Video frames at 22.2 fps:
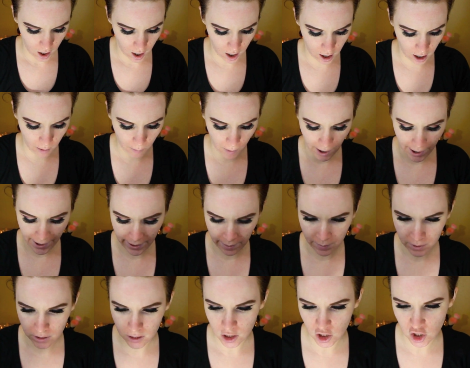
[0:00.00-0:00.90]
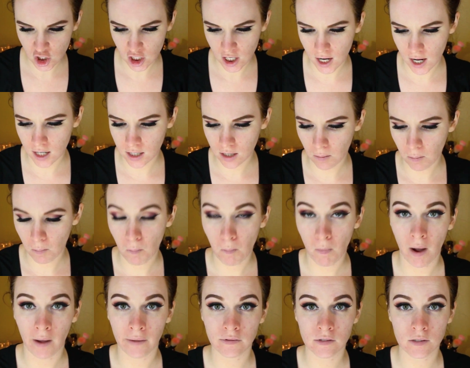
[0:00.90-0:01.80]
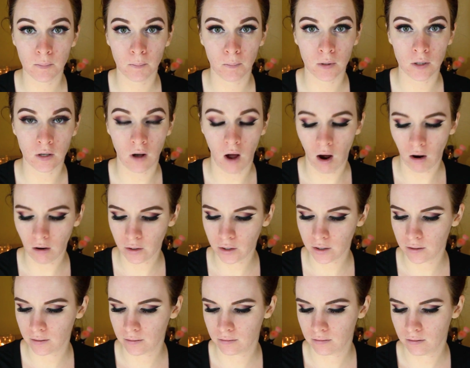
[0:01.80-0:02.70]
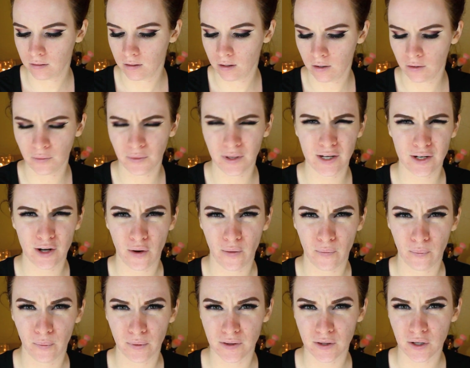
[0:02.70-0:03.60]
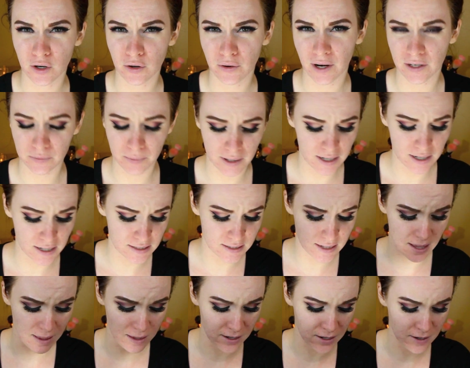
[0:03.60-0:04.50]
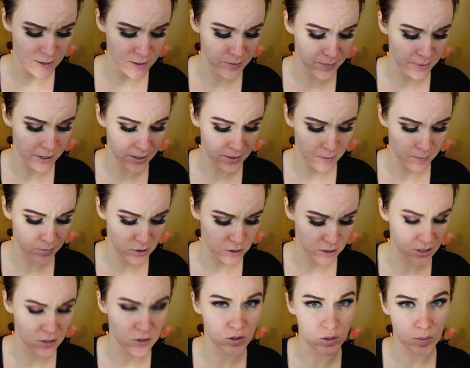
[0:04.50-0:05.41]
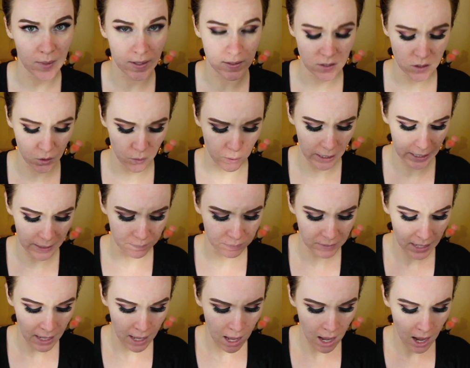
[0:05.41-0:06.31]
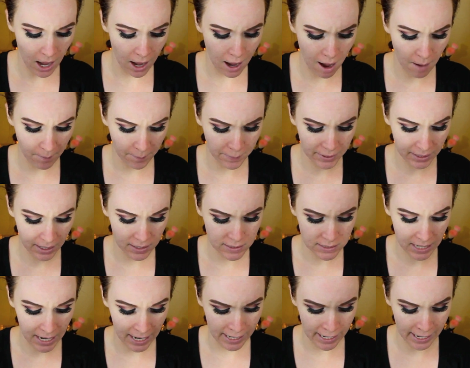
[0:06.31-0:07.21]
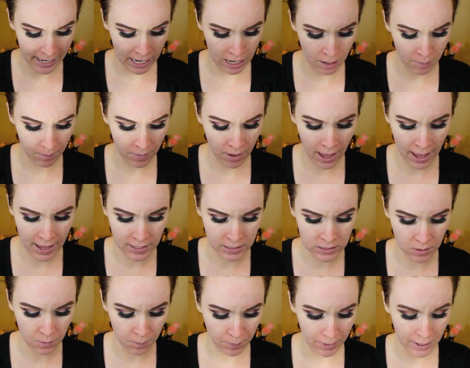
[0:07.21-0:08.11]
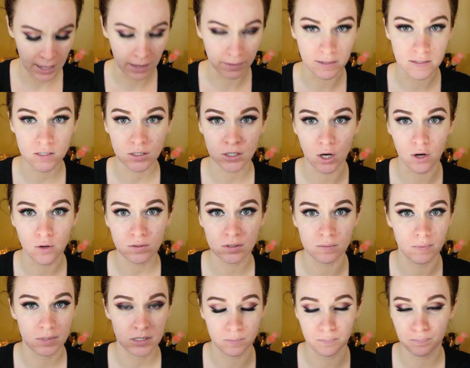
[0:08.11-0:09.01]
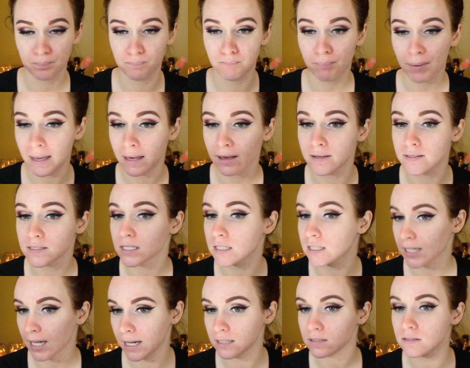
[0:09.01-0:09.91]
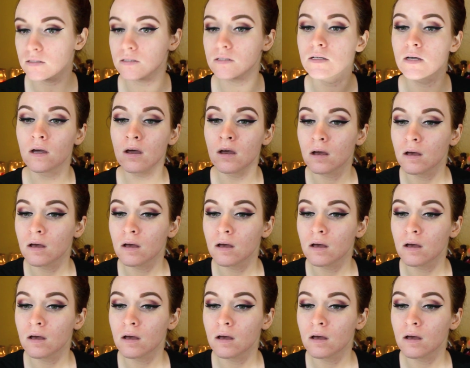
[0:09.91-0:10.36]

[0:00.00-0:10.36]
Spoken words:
I am in the shade Mont Blanc. I don't really know what the correct way to say that is, but I'm just going to assume that's the way. Because I am as pale as a ghost, I'm as pale as it gets.